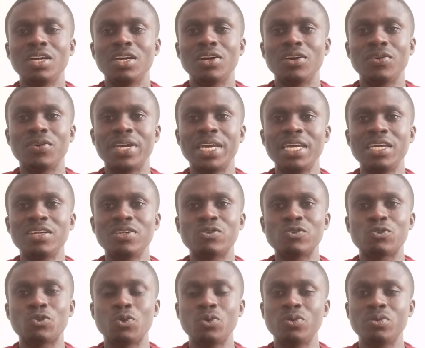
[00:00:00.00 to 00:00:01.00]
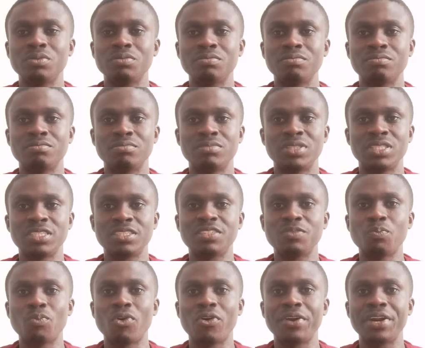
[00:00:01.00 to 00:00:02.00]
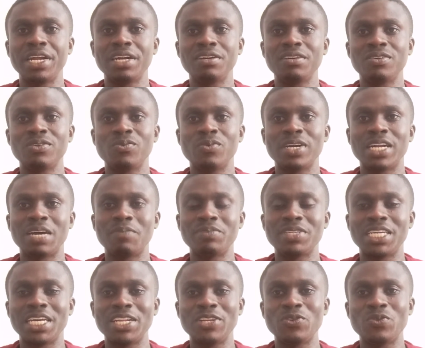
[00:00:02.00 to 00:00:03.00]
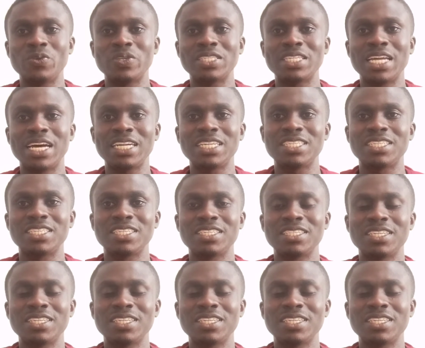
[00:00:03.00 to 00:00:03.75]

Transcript: Okay, so this morning, what I'm telling you is that